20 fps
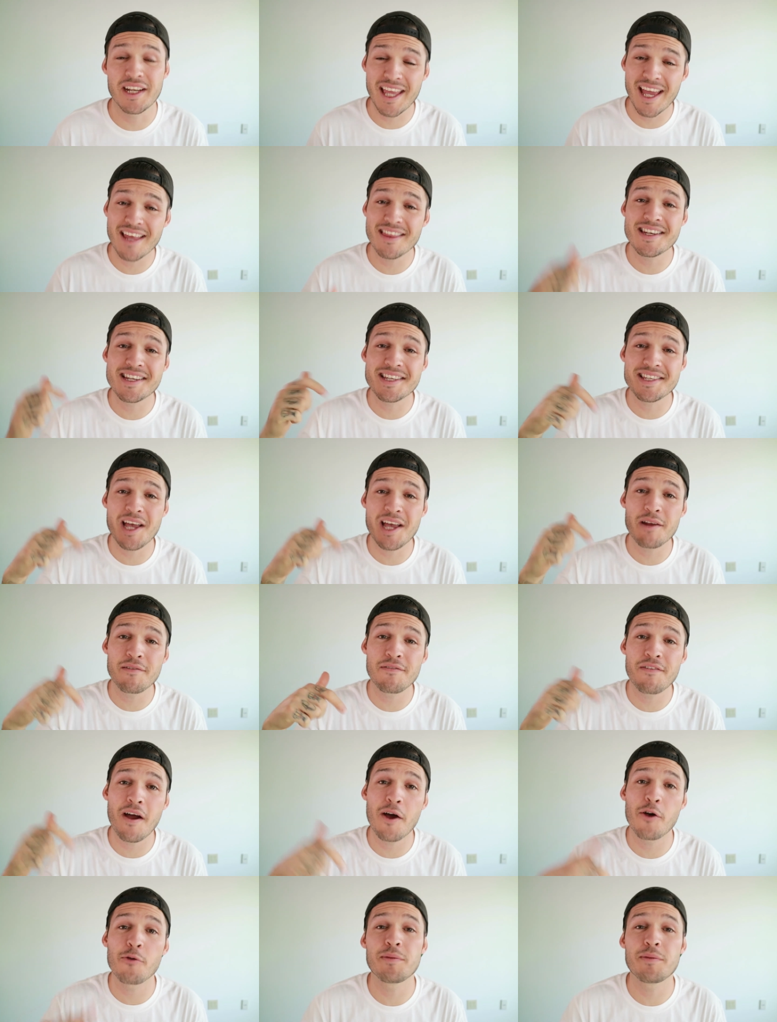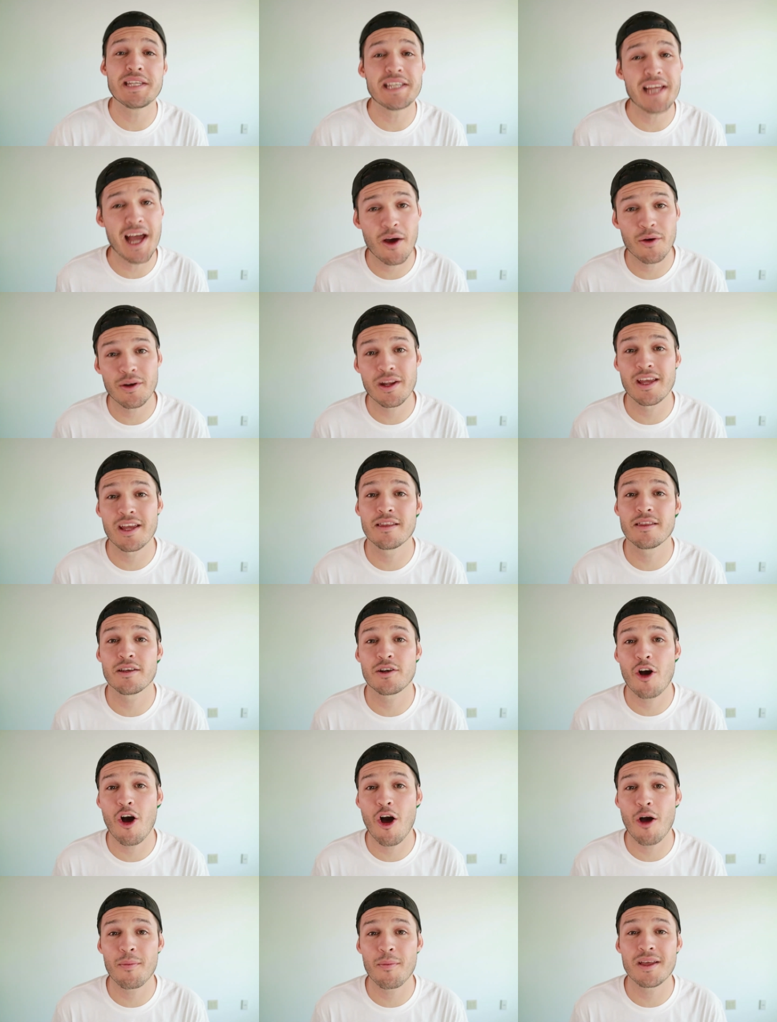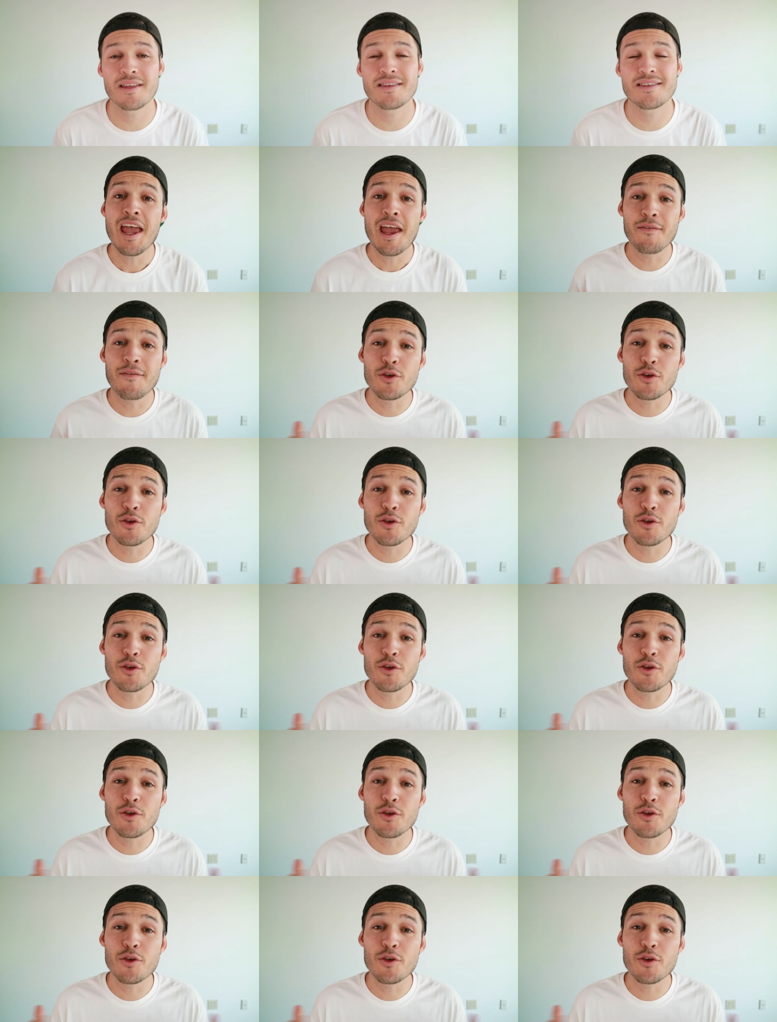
Again, the design file will be down in the comments.